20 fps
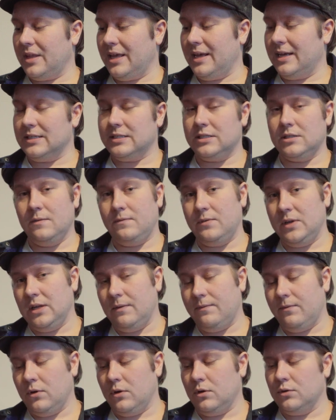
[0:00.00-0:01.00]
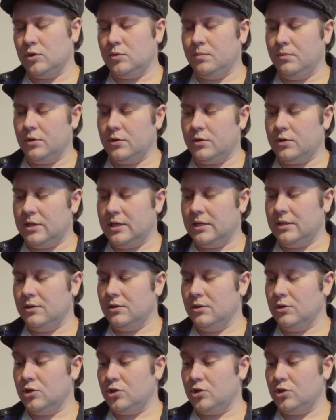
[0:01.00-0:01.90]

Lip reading: as the Feel Flows box set